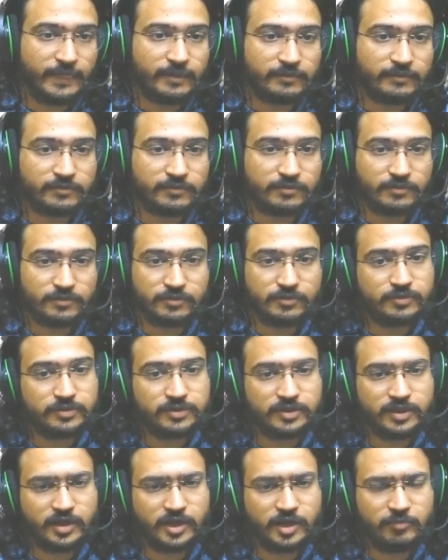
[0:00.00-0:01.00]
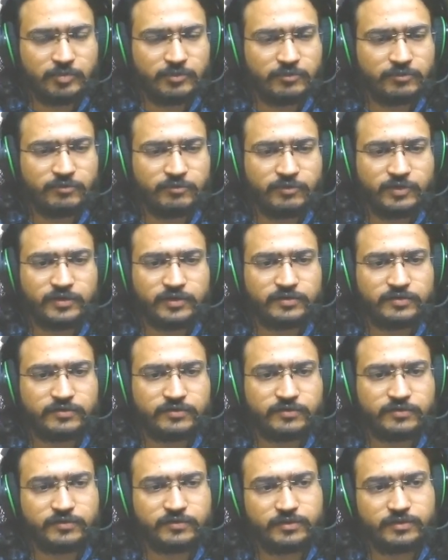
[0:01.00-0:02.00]
So there are a couple of ways of
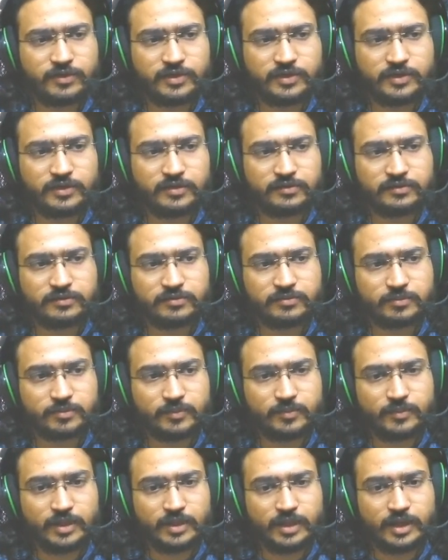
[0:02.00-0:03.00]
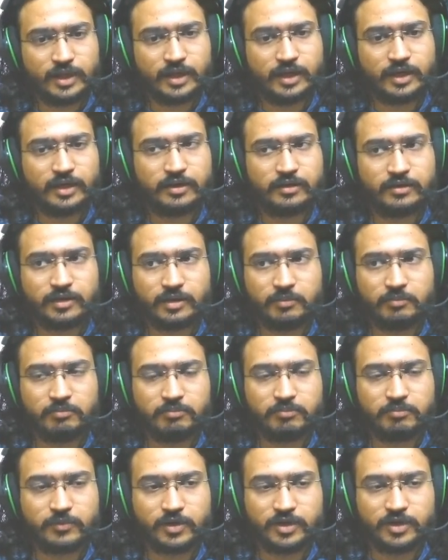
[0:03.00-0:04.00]
doing this, and
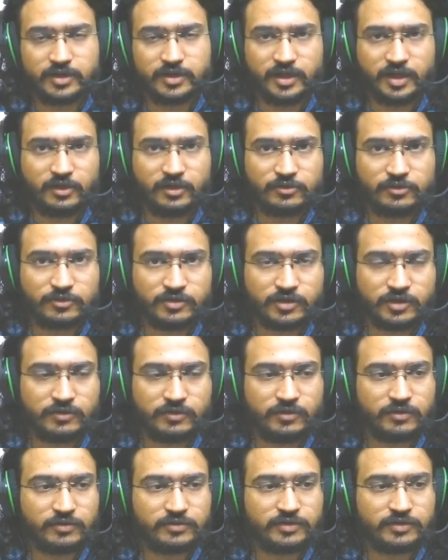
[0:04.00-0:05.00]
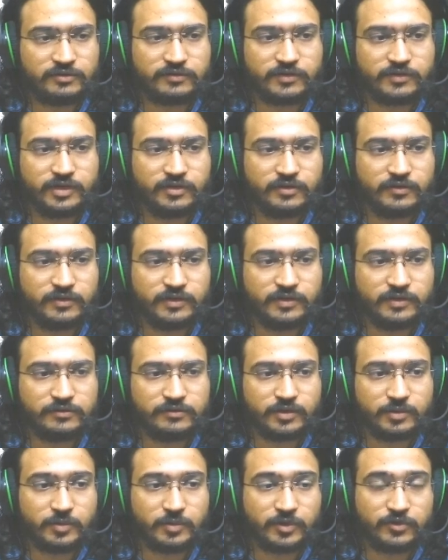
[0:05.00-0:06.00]
I'm not entirely sure how long this video is,
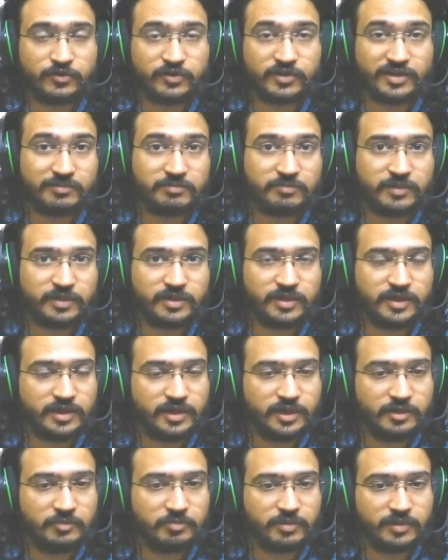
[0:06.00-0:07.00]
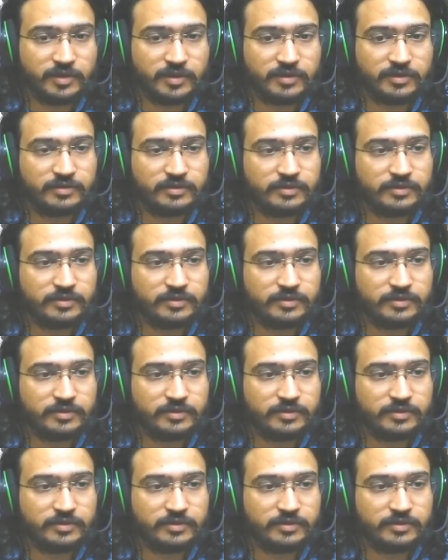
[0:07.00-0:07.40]
so I'm going to skip the TDD part.